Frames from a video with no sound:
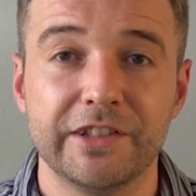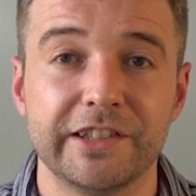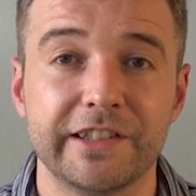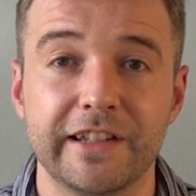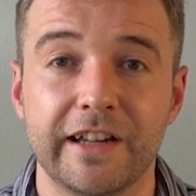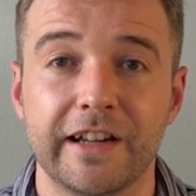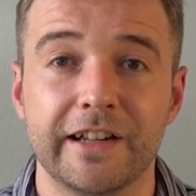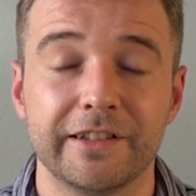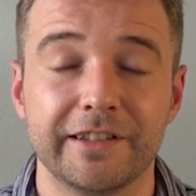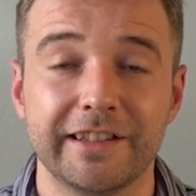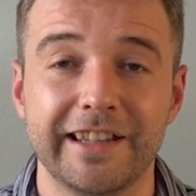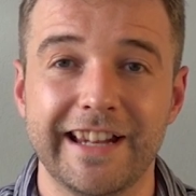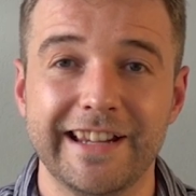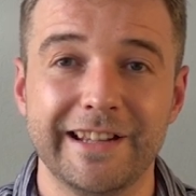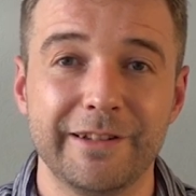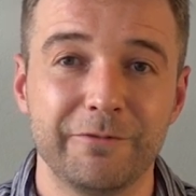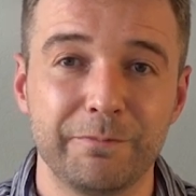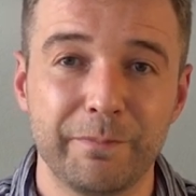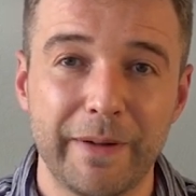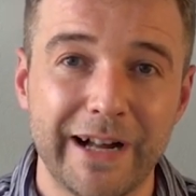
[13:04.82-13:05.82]
you start
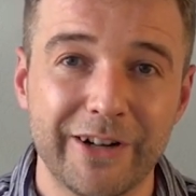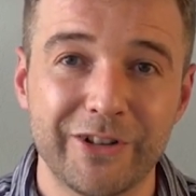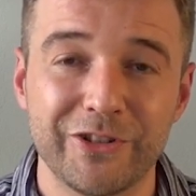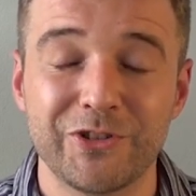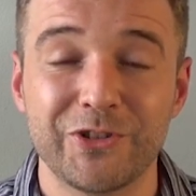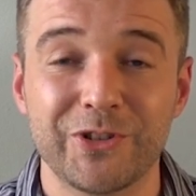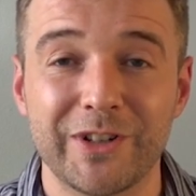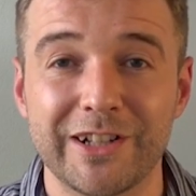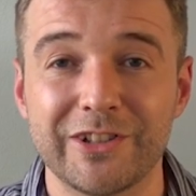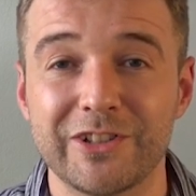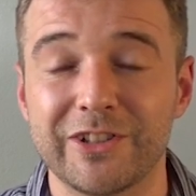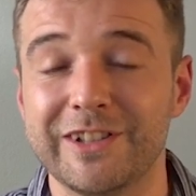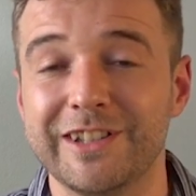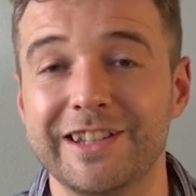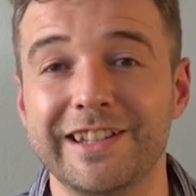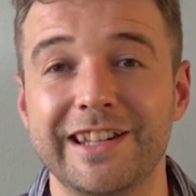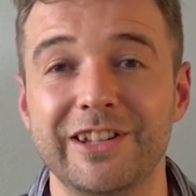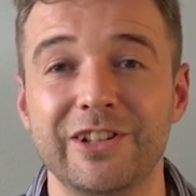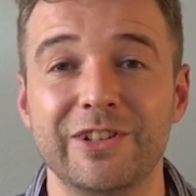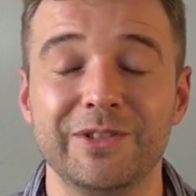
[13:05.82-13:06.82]
getting back on track to
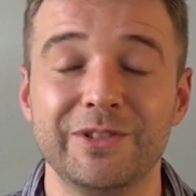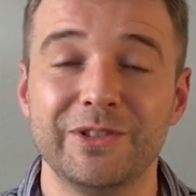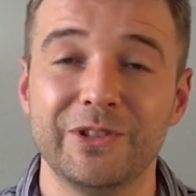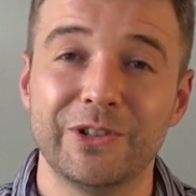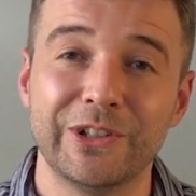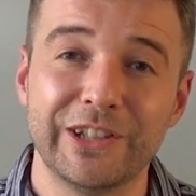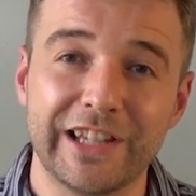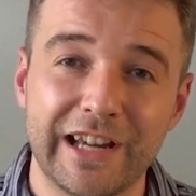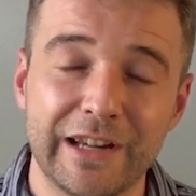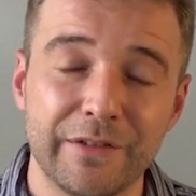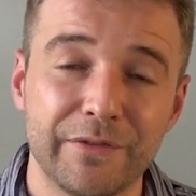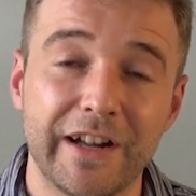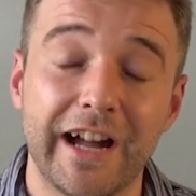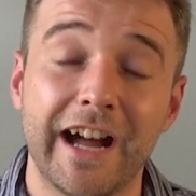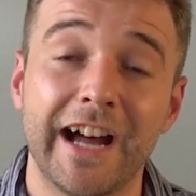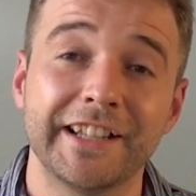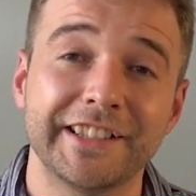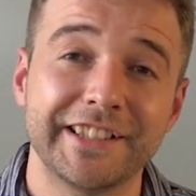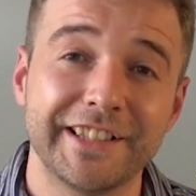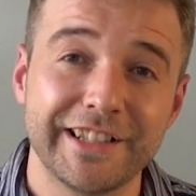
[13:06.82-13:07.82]
continue your life
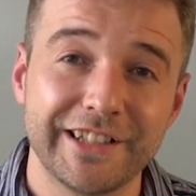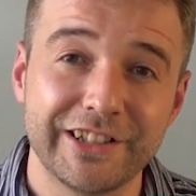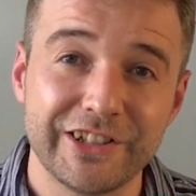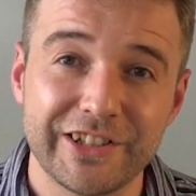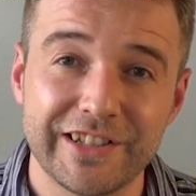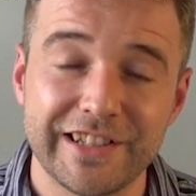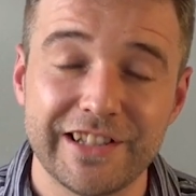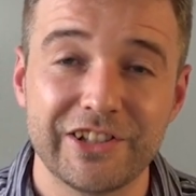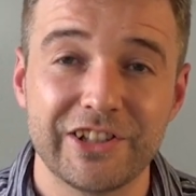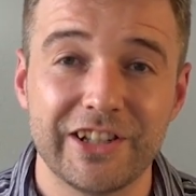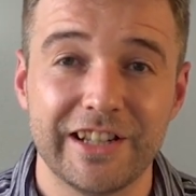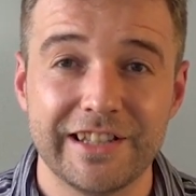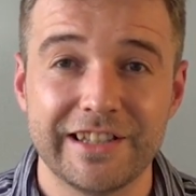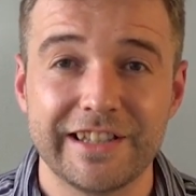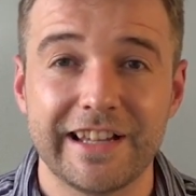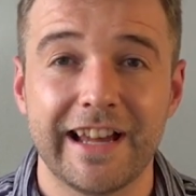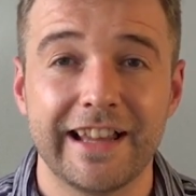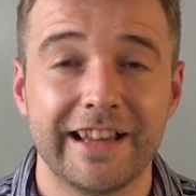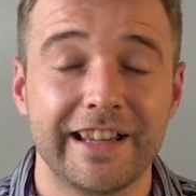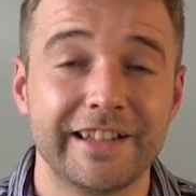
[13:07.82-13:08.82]
as an English teacher in
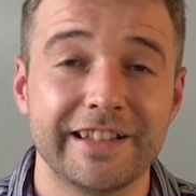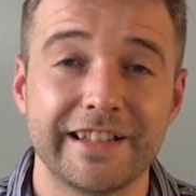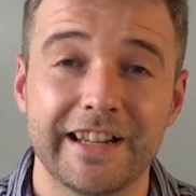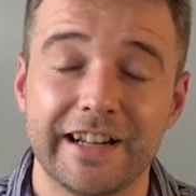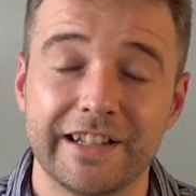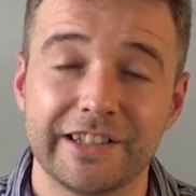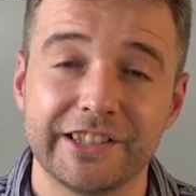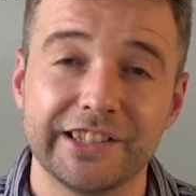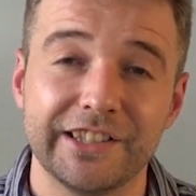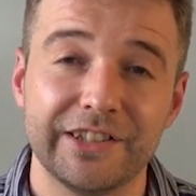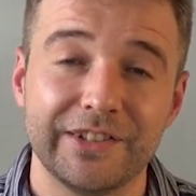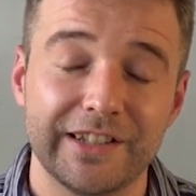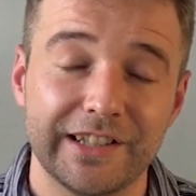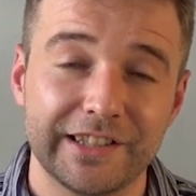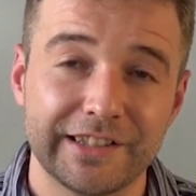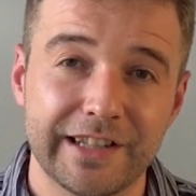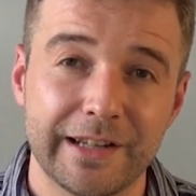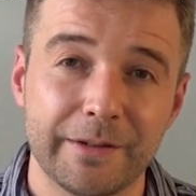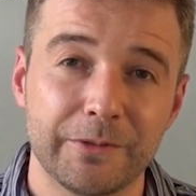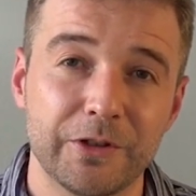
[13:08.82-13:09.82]
Thailand. And I'll see you
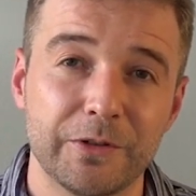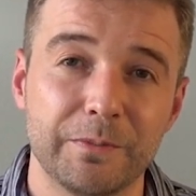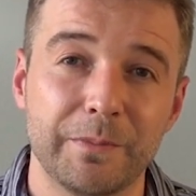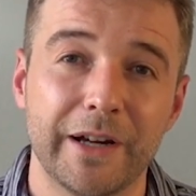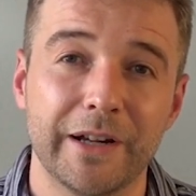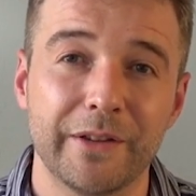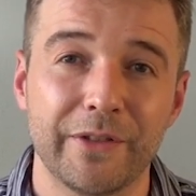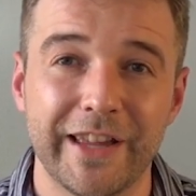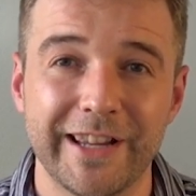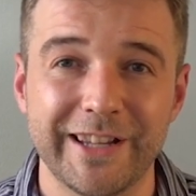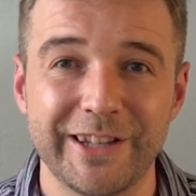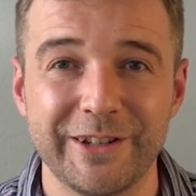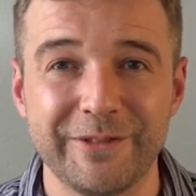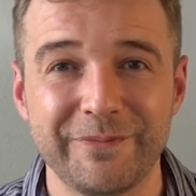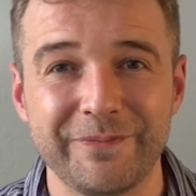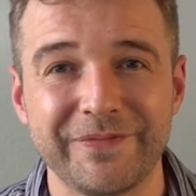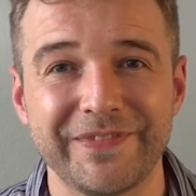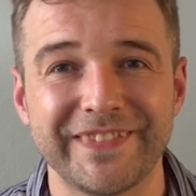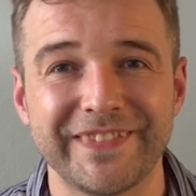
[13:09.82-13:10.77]
next time. Goodbye. Thank you.